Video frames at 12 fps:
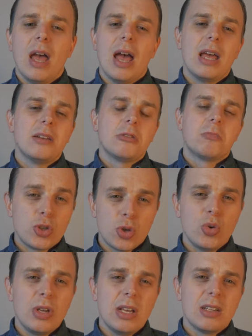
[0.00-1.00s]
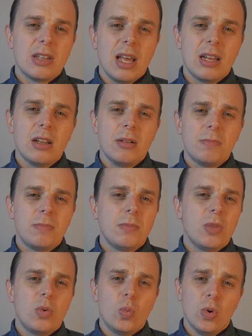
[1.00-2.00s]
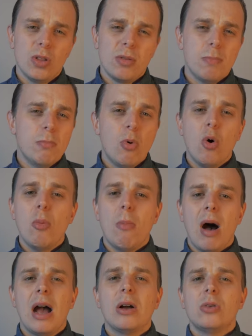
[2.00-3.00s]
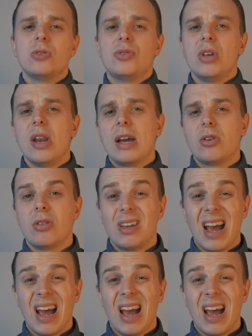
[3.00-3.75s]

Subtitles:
And 2 years later, with more miles than I could